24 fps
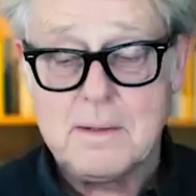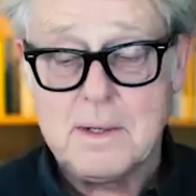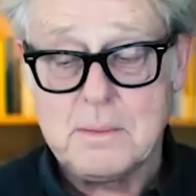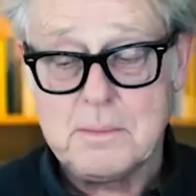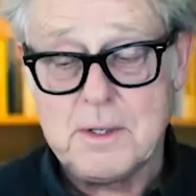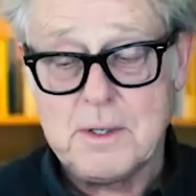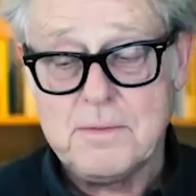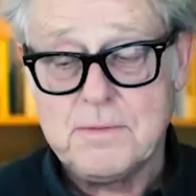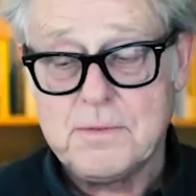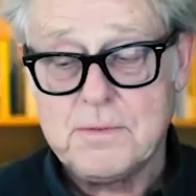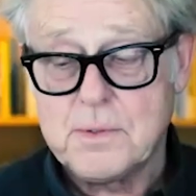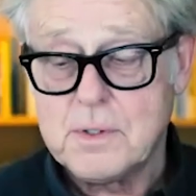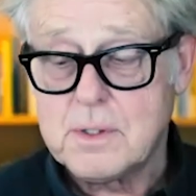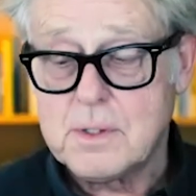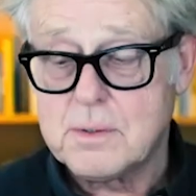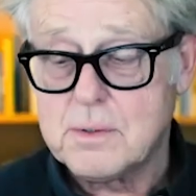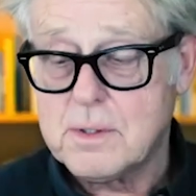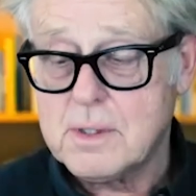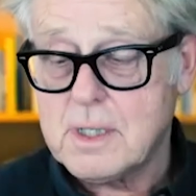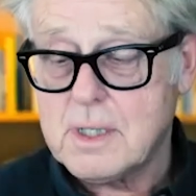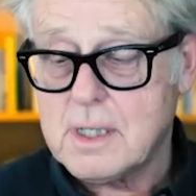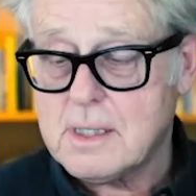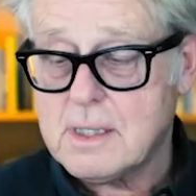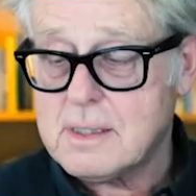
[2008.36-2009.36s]
I mean, for your
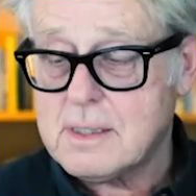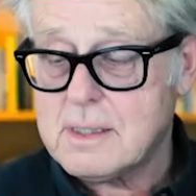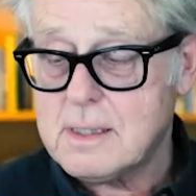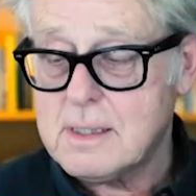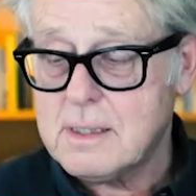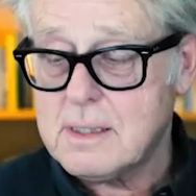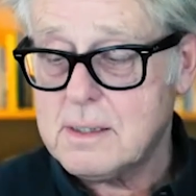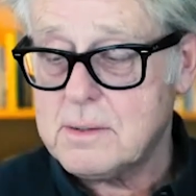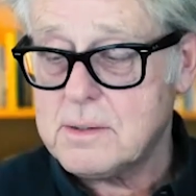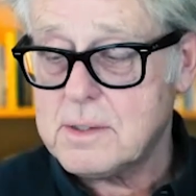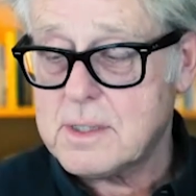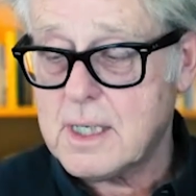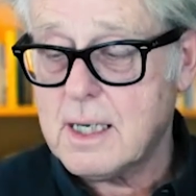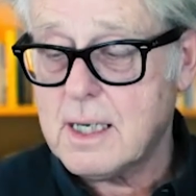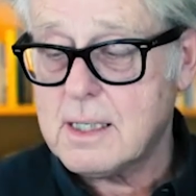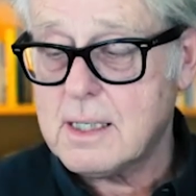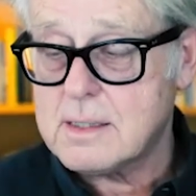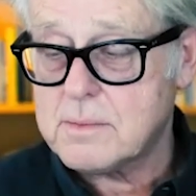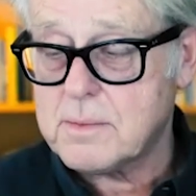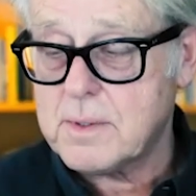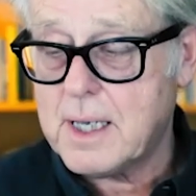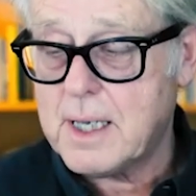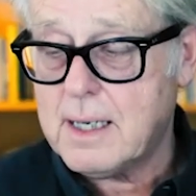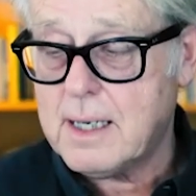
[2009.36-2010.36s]
audience in New Zealand,
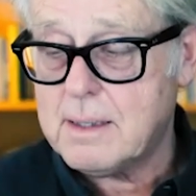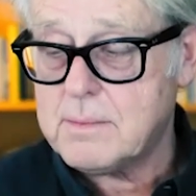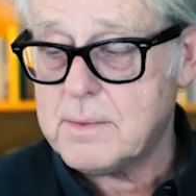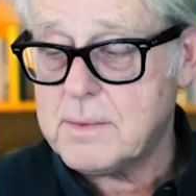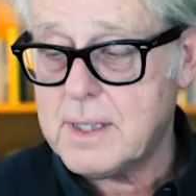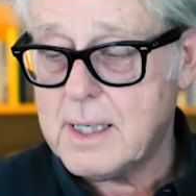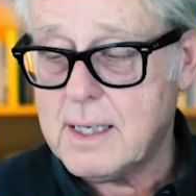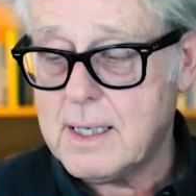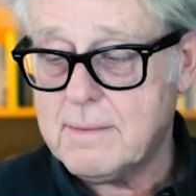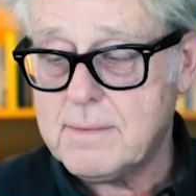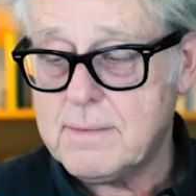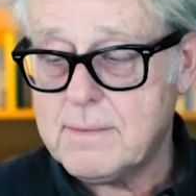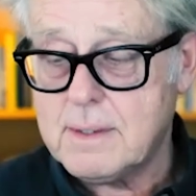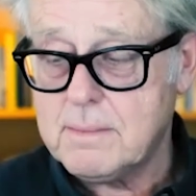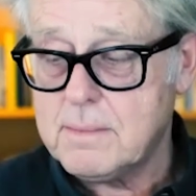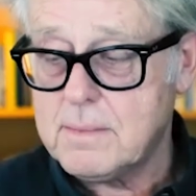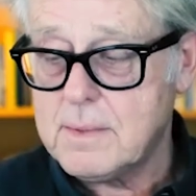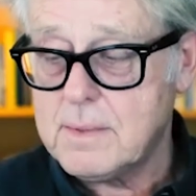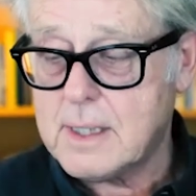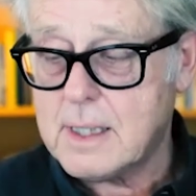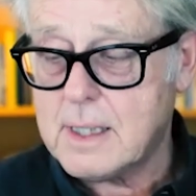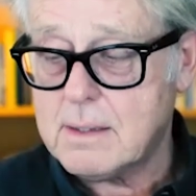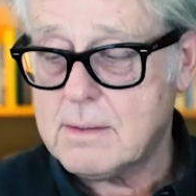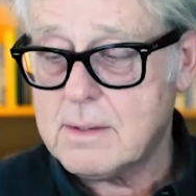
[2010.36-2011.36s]
we have we have
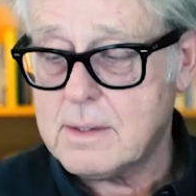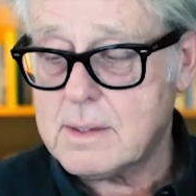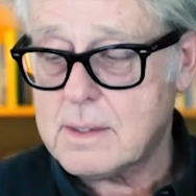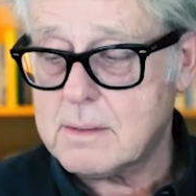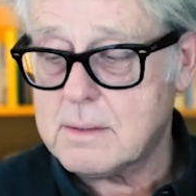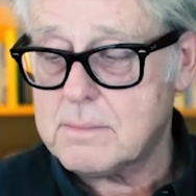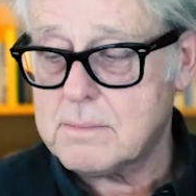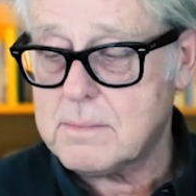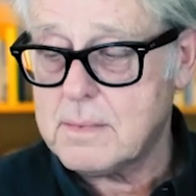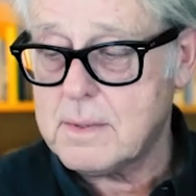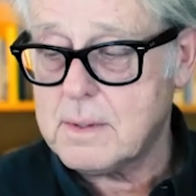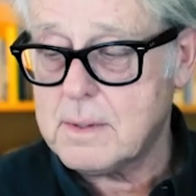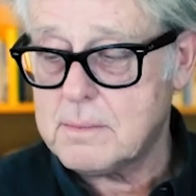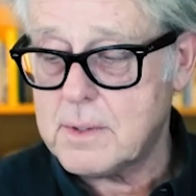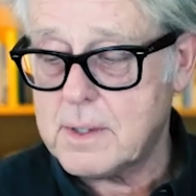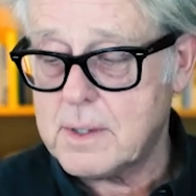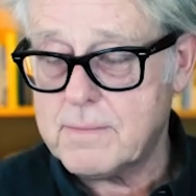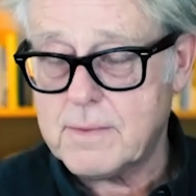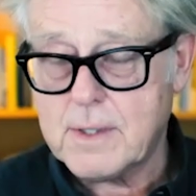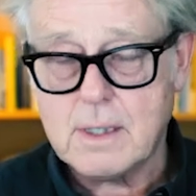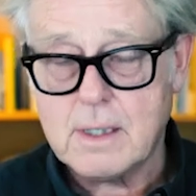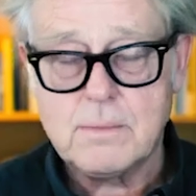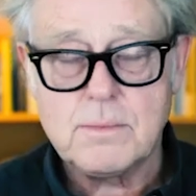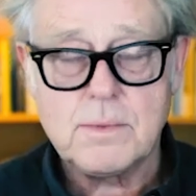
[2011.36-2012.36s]
done some. Uh, we've
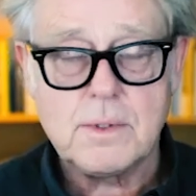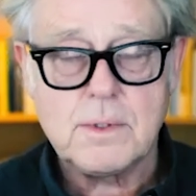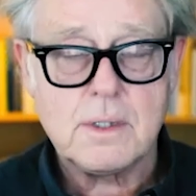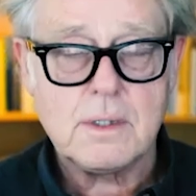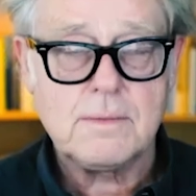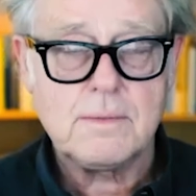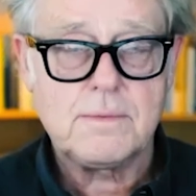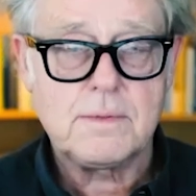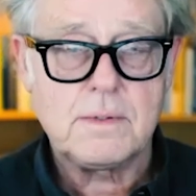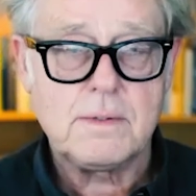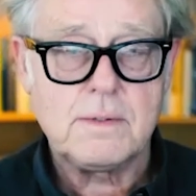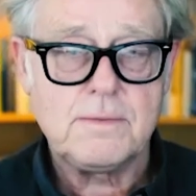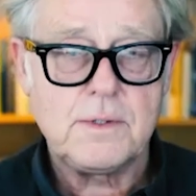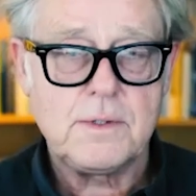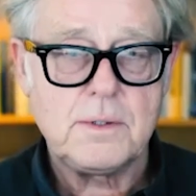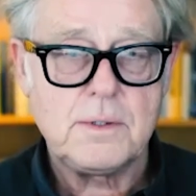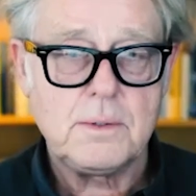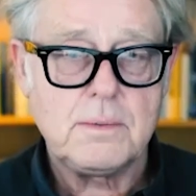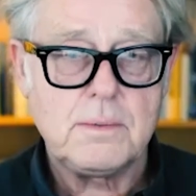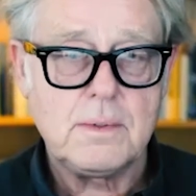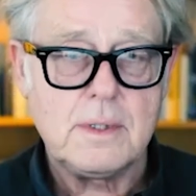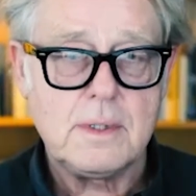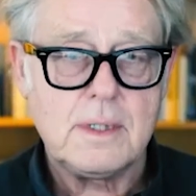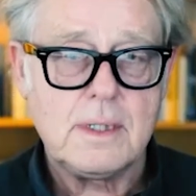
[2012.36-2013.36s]
done work for a
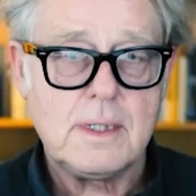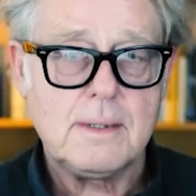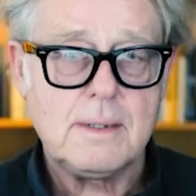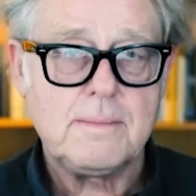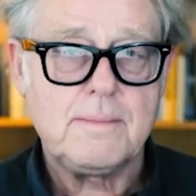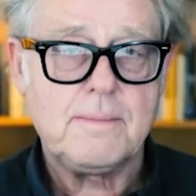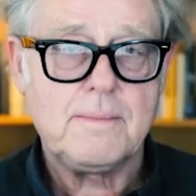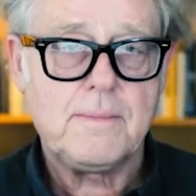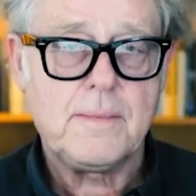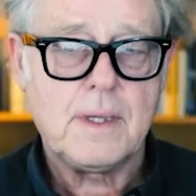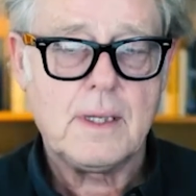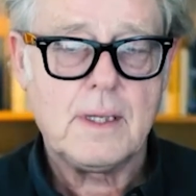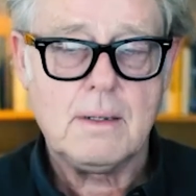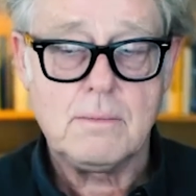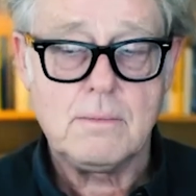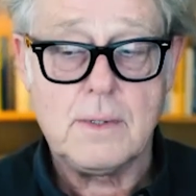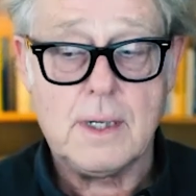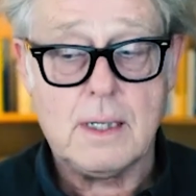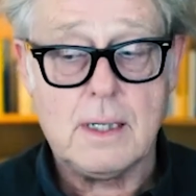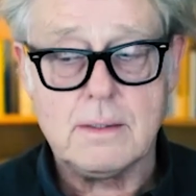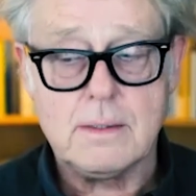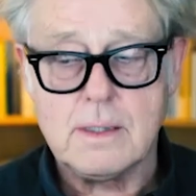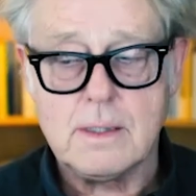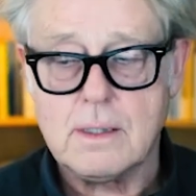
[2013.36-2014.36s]
few um,
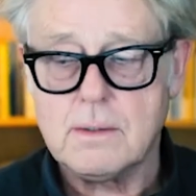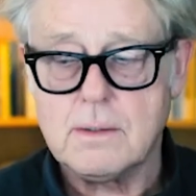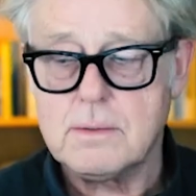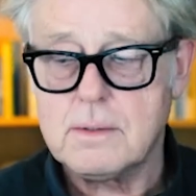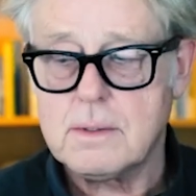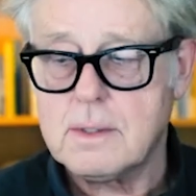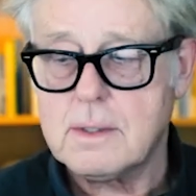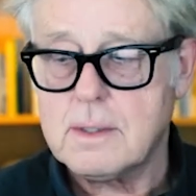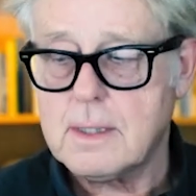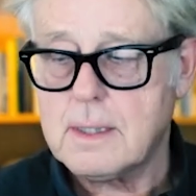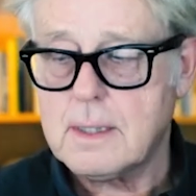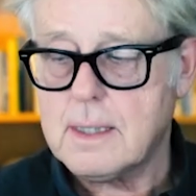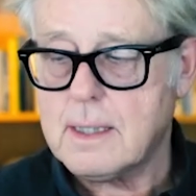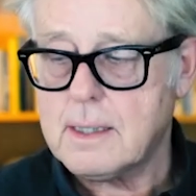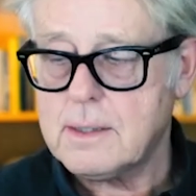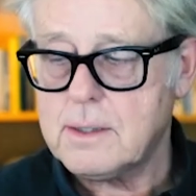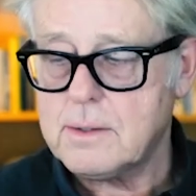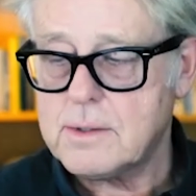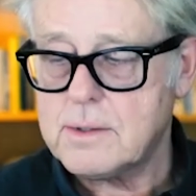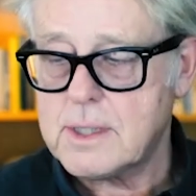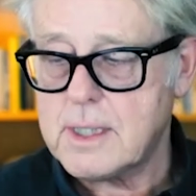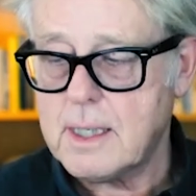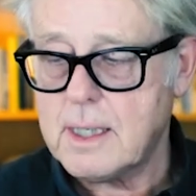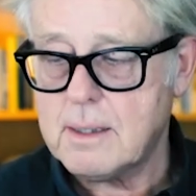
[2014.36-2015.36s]
well-known uh,
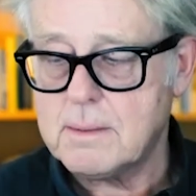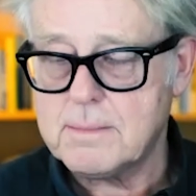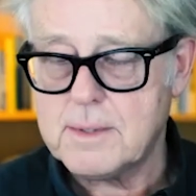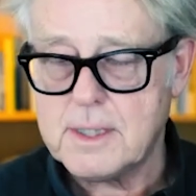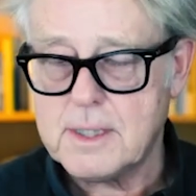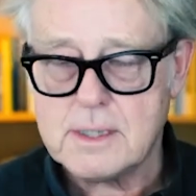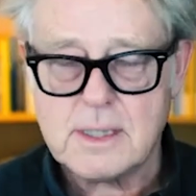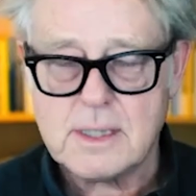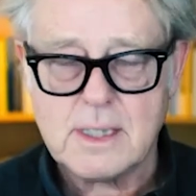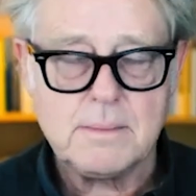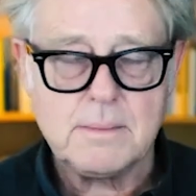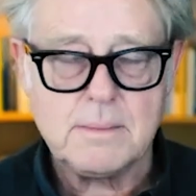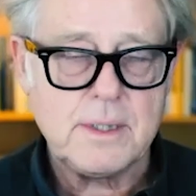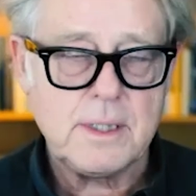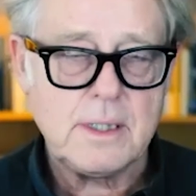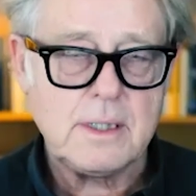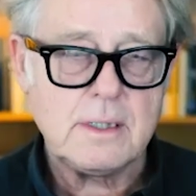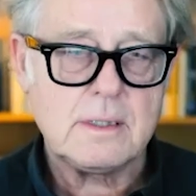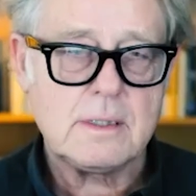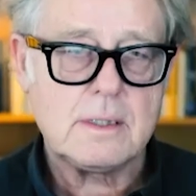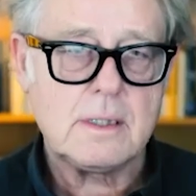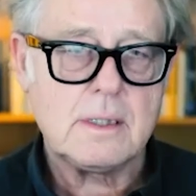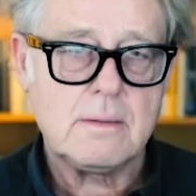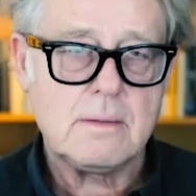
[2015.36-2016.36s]
New Zealand-based
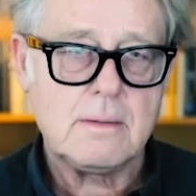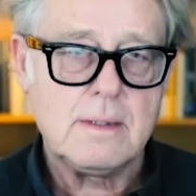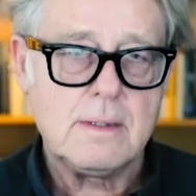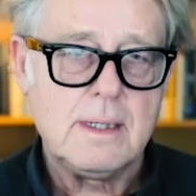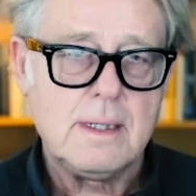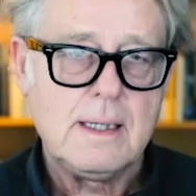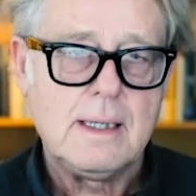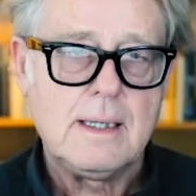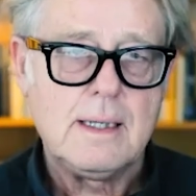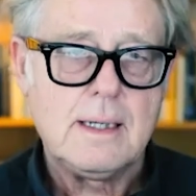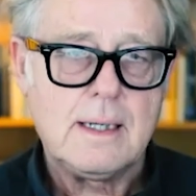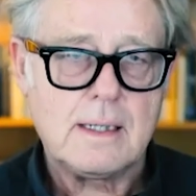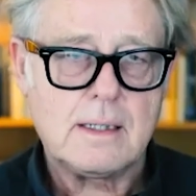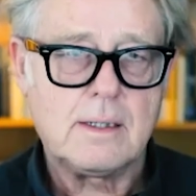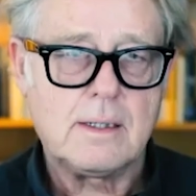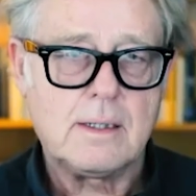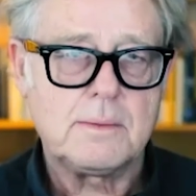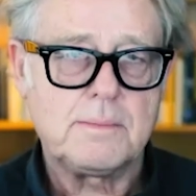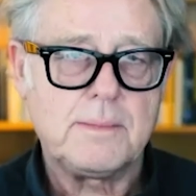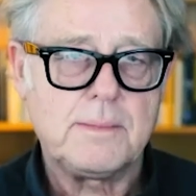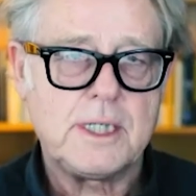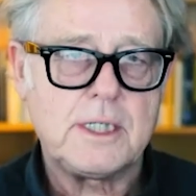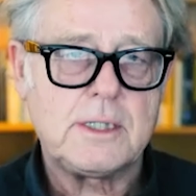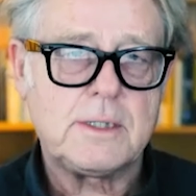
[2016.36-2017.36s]
companies. So yes. I can't
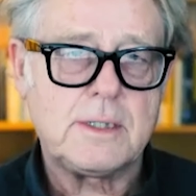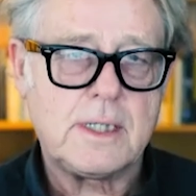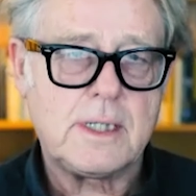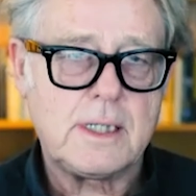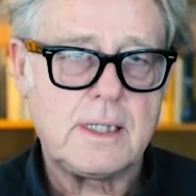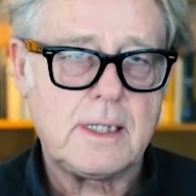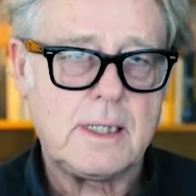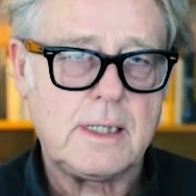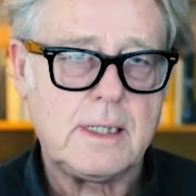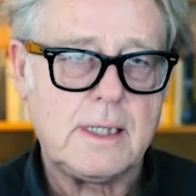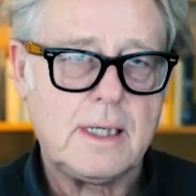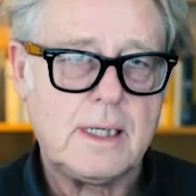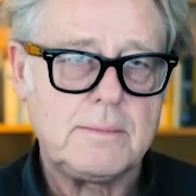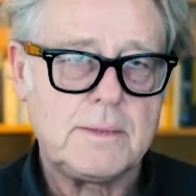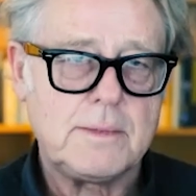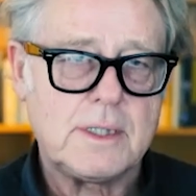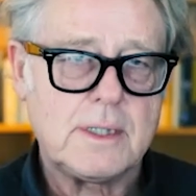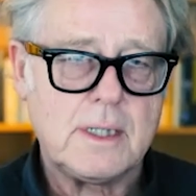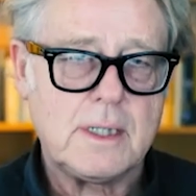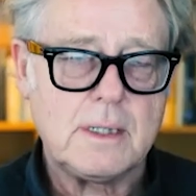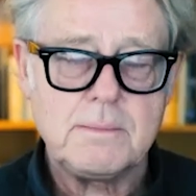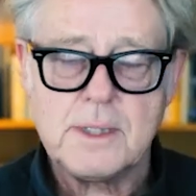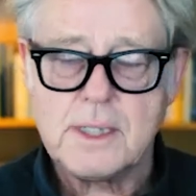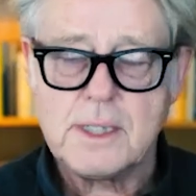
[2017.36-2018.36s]
mention any names
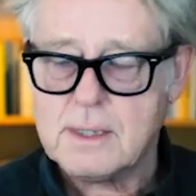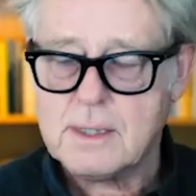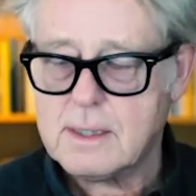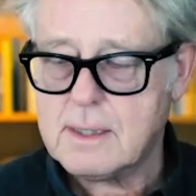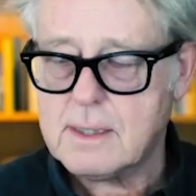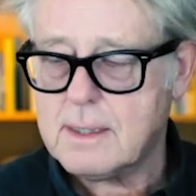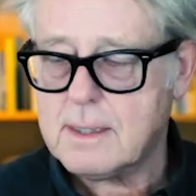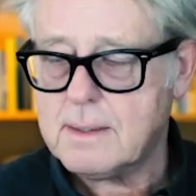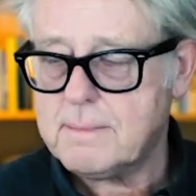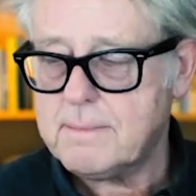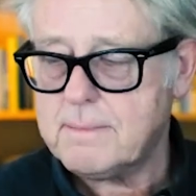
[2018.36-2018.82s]
here, but no, no. Um,